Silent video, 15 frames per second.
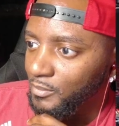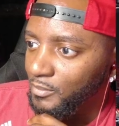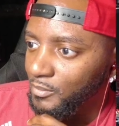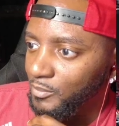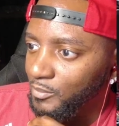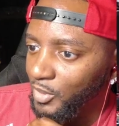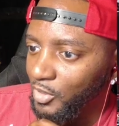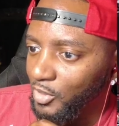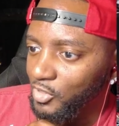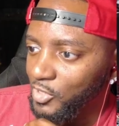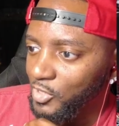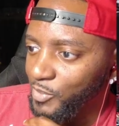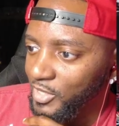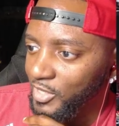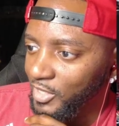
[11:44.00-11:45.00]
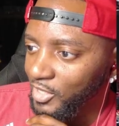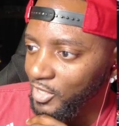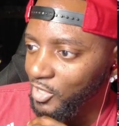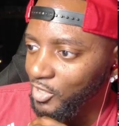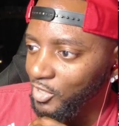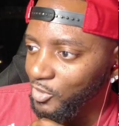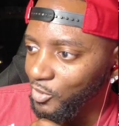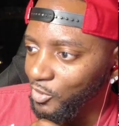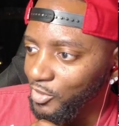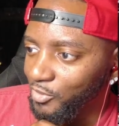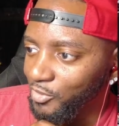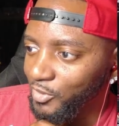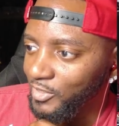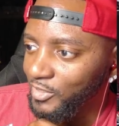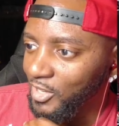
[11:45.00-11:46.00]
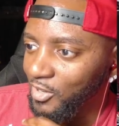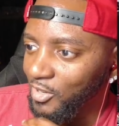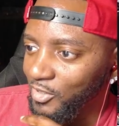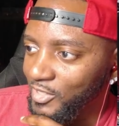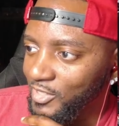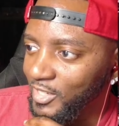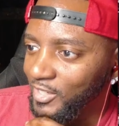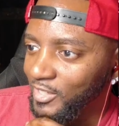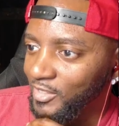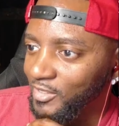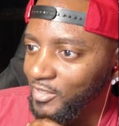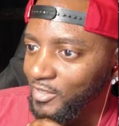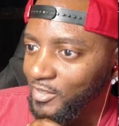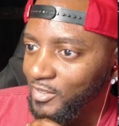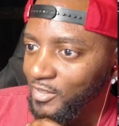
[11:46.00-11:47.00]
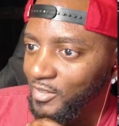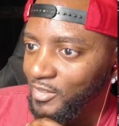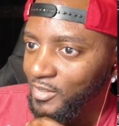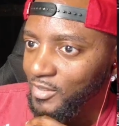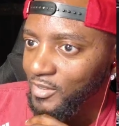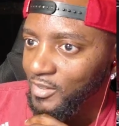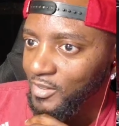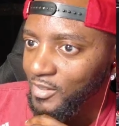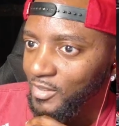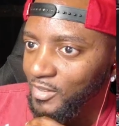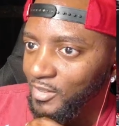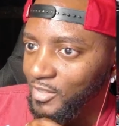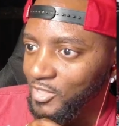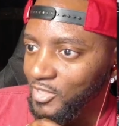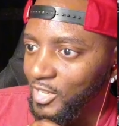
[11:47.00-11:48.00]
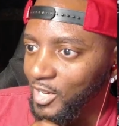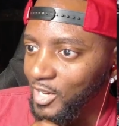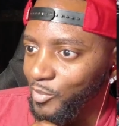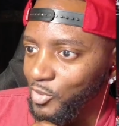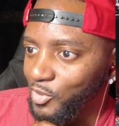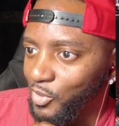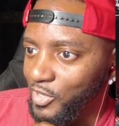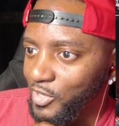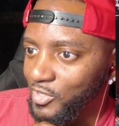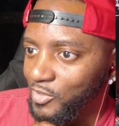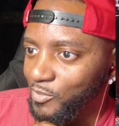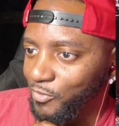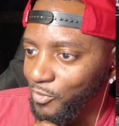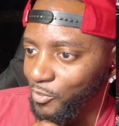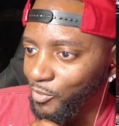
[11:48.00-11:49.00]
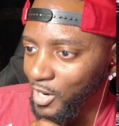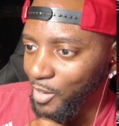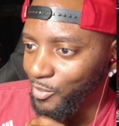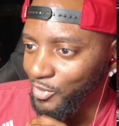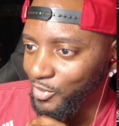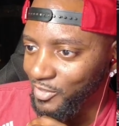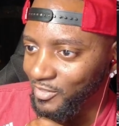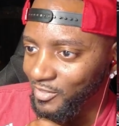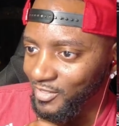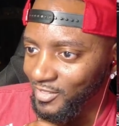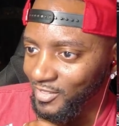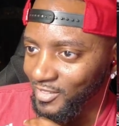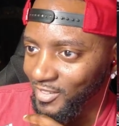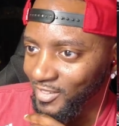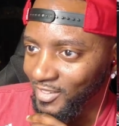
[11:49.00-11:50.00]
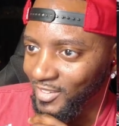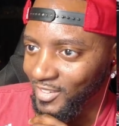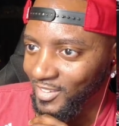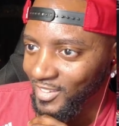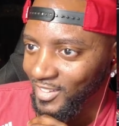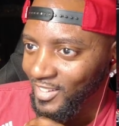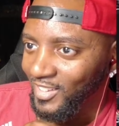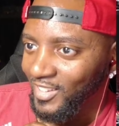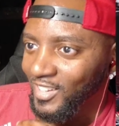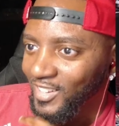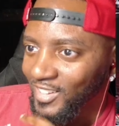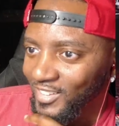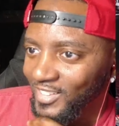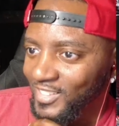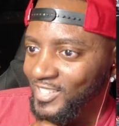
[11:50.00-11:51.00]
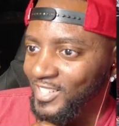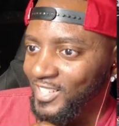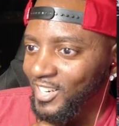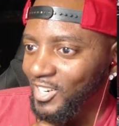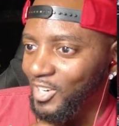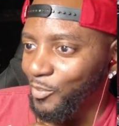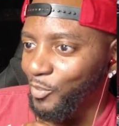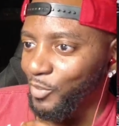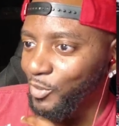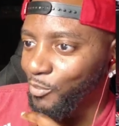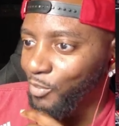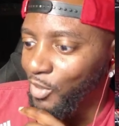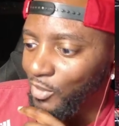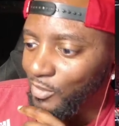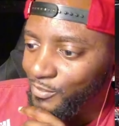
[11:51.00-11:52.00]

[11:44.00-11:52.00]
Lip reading: Pell just be getting cooked on defense. I don't understand it. This lob was crazy from Robinson. At least he ended up with the ball.